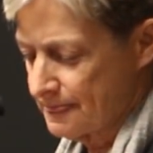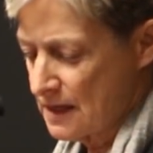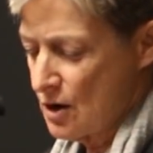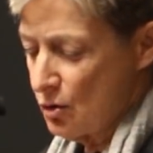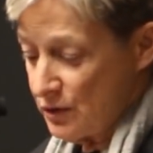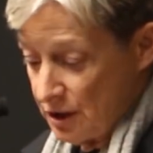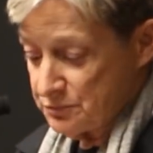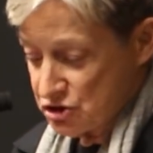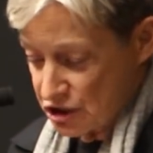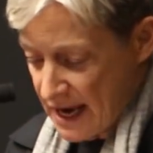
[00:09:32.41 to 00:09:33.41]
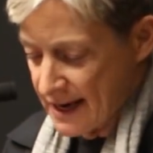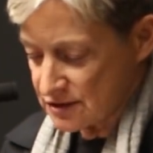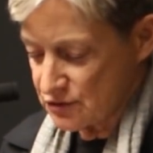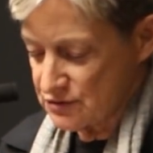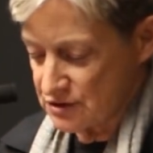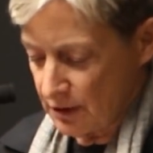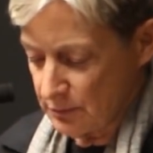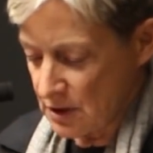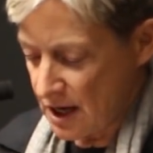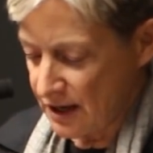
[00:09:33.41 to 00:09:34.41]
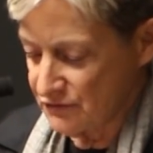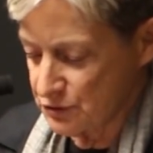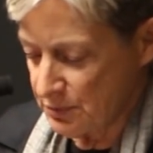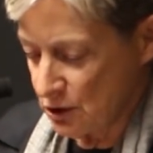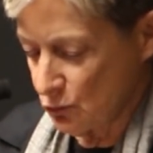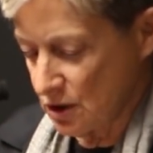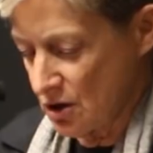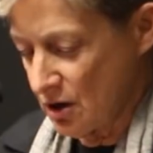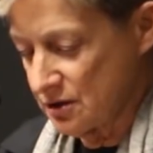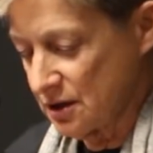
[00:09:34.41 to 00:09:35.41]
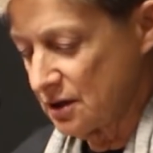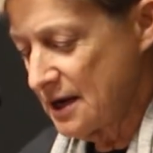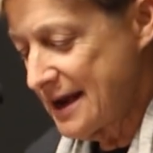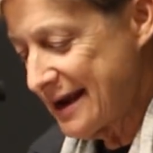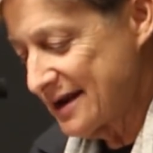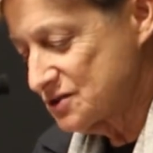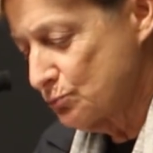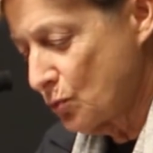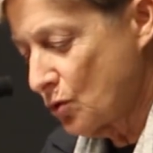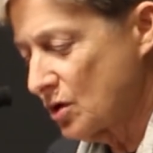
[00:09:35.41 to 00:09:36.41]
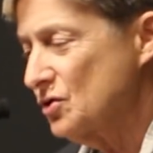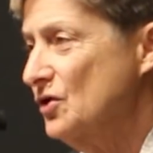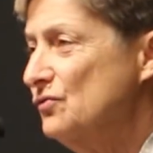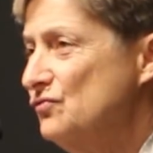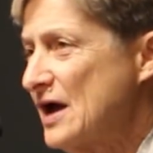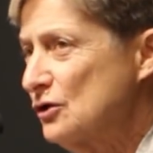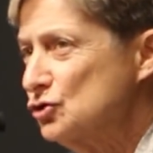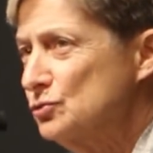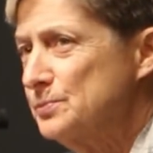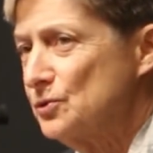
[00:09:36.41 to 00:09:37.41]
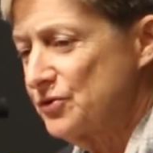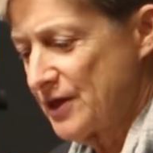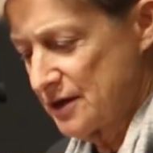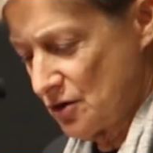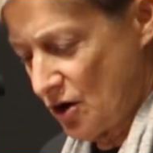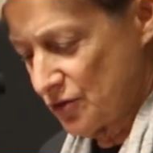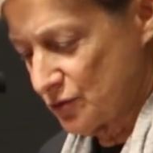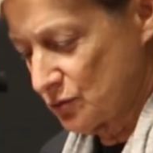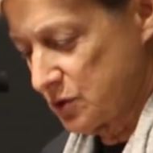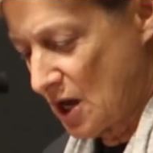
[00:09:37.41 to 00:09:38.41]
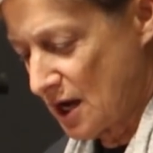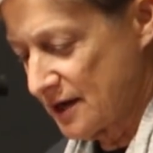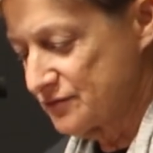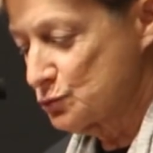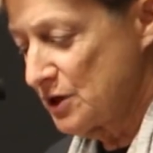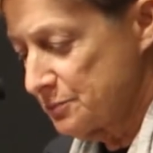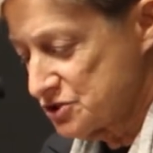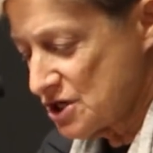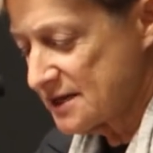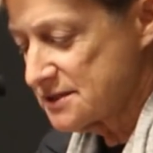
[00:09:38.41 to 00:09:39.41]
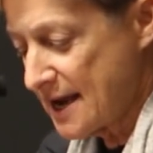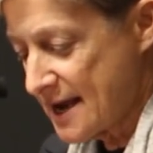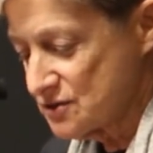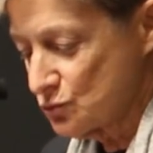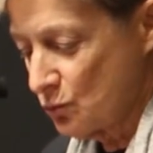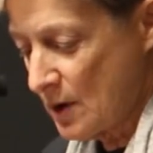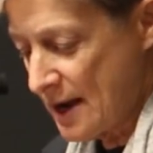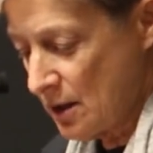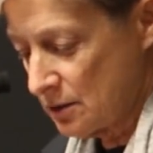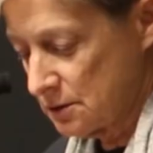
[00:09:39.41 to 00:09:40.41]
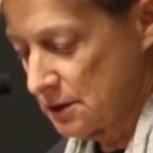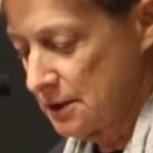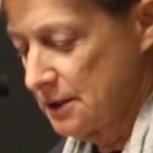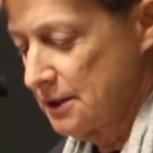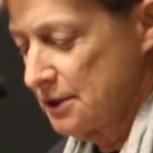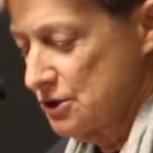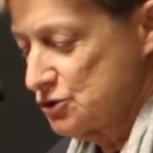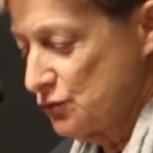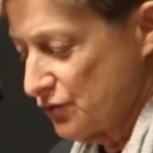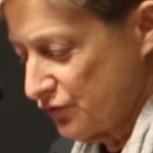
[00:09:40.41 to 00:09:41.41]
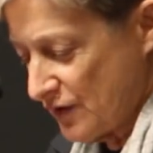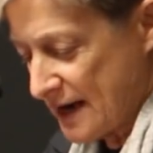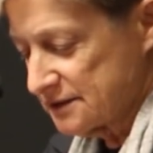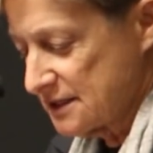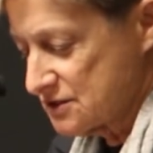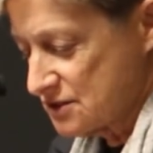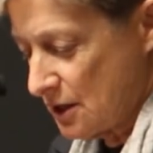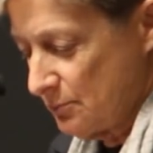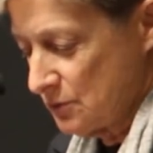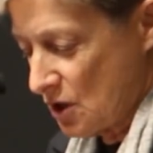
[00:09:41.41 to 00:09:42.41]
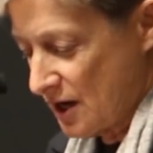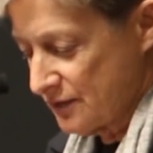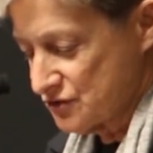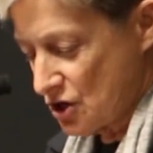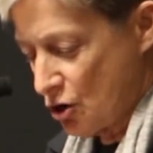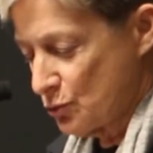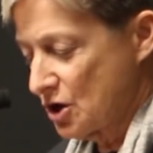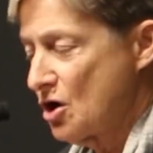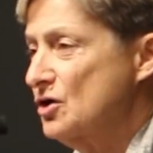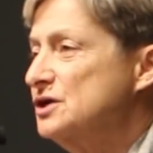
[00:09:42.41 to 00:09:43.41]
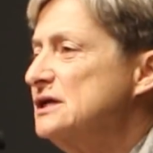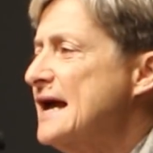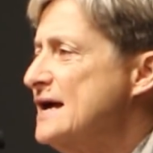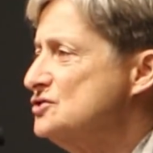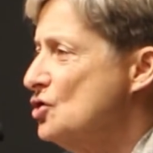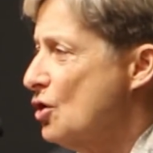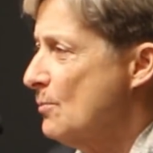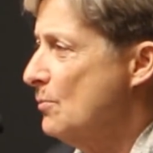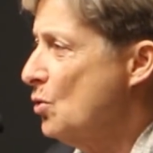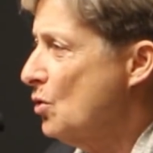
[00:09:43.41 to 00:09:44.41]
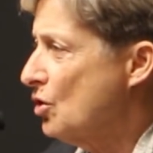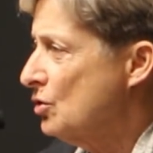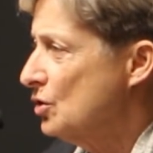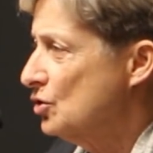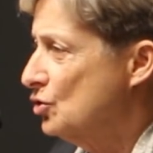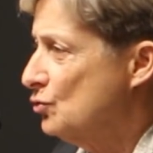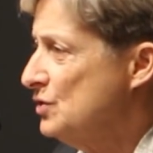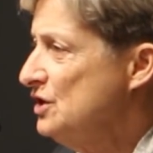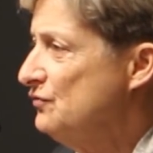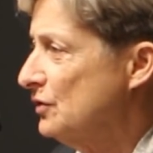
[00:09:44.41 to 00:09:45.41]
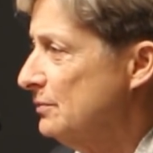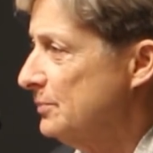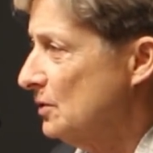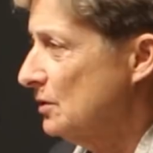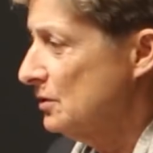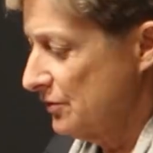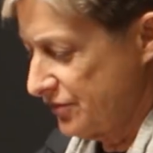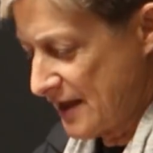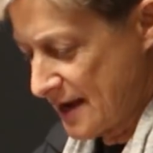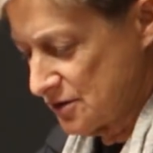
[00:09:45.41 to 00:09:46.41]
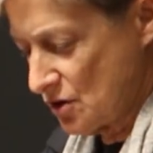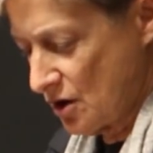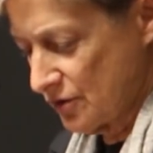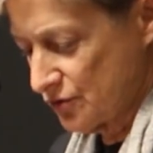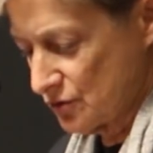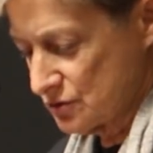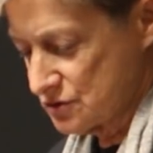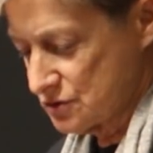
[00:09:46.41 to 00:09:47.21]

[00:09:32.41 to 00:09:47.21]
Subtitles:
We object to some lives being regarded as more valuable than other lives. We object as well to the fact that some lives are regarded as more grievable than others.